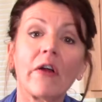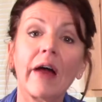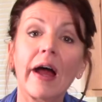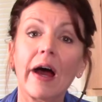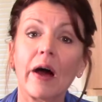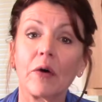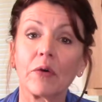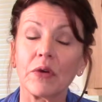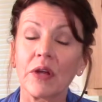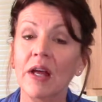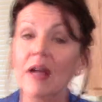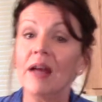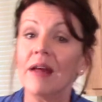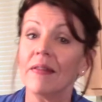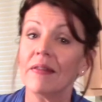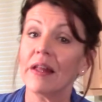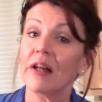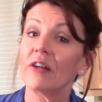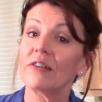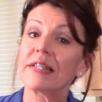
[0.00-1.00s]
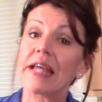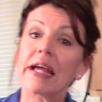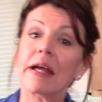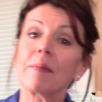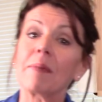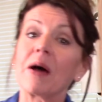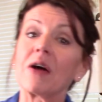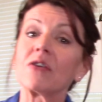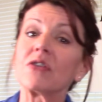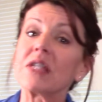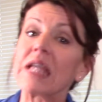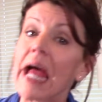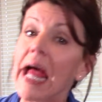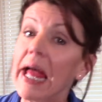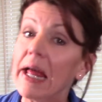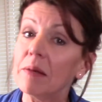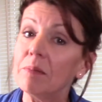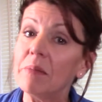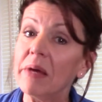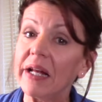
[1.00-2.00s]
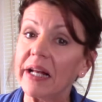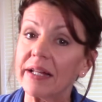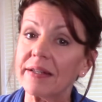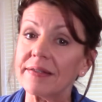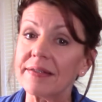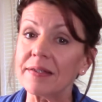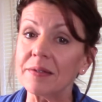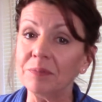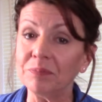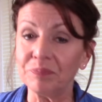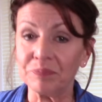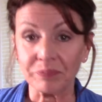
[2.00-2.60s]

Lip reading: out. That'll take about 10 minutes.